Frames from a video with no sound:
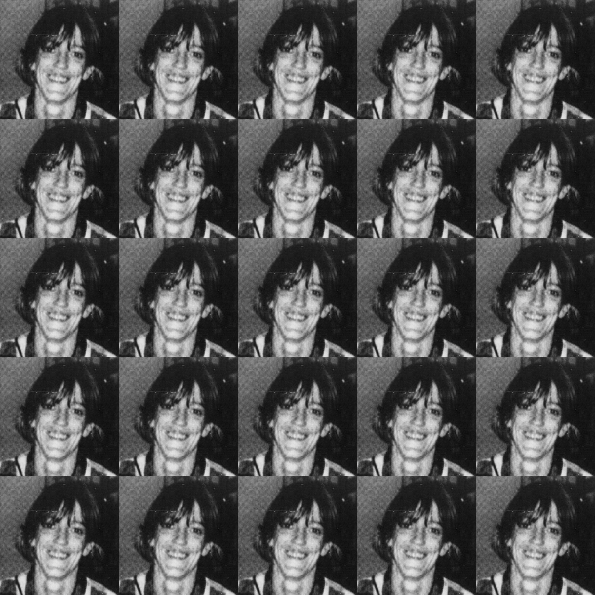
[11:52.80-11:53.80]

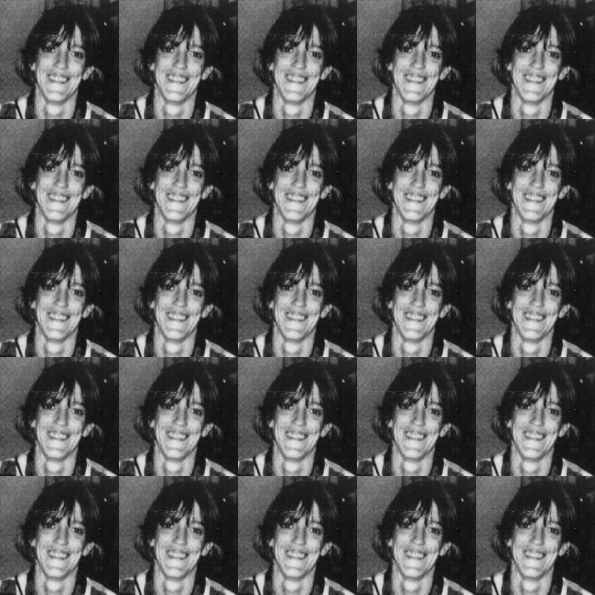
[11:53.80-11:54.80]

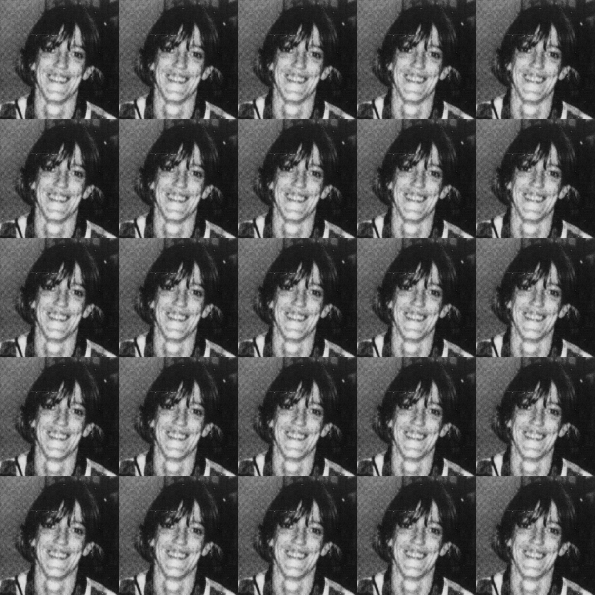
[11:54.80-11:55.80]

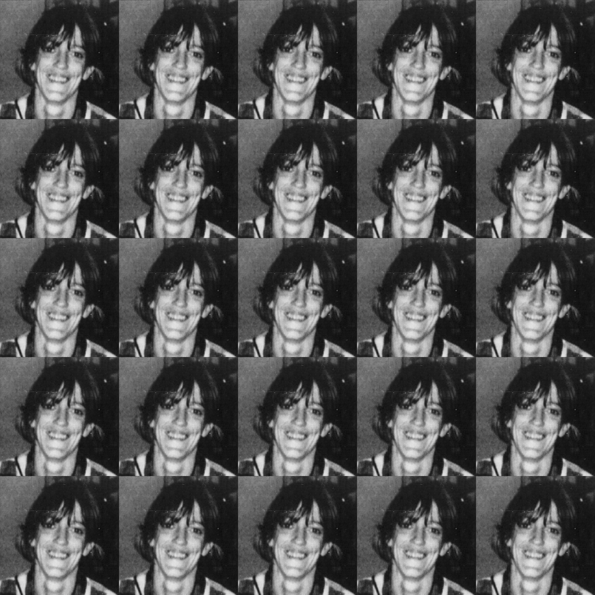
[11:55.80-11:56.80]

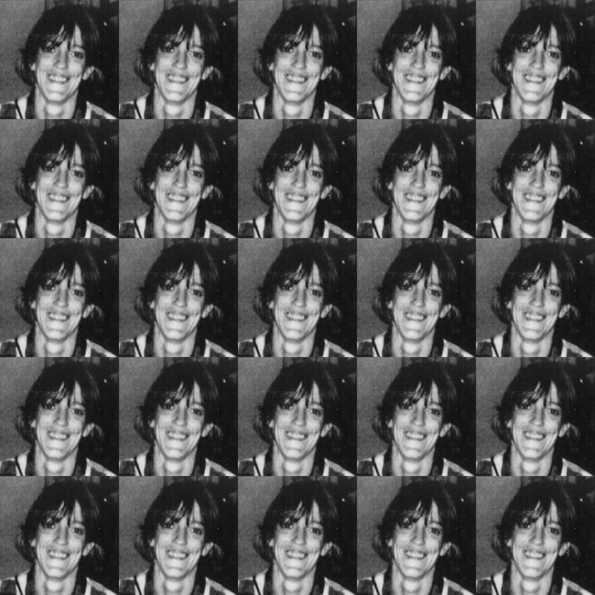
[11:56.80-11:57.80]

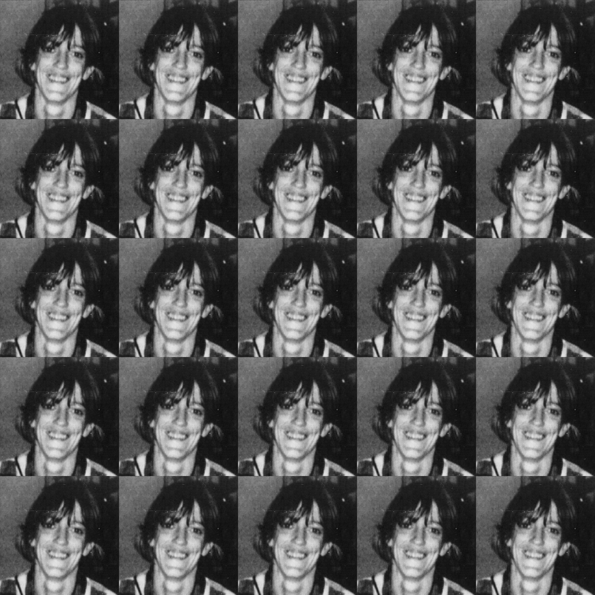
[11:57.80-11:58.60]
This is a still picture; no speech is visible.